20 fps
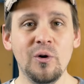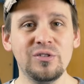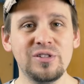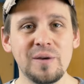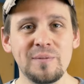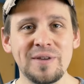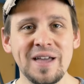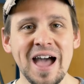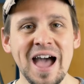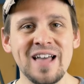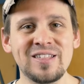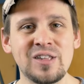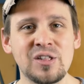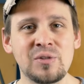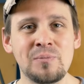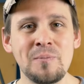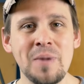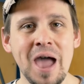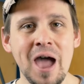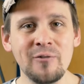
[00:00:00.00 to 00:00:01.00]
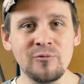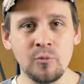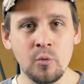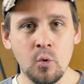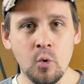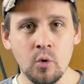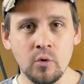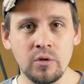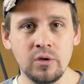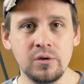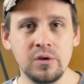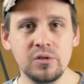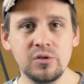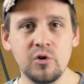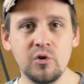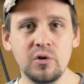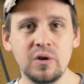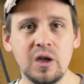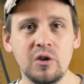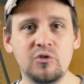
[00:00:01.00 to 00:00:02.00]
What's up guys, it's Matt from Cornelius
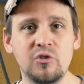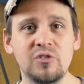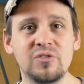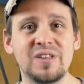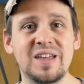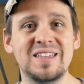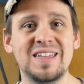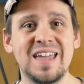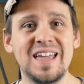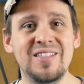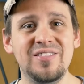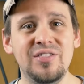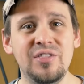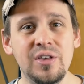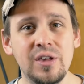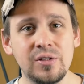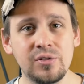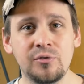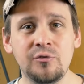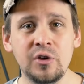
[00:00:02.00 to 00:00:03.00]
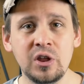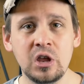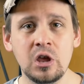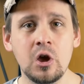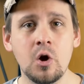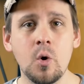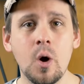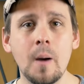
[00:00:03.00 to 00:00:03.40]
Creations and in this video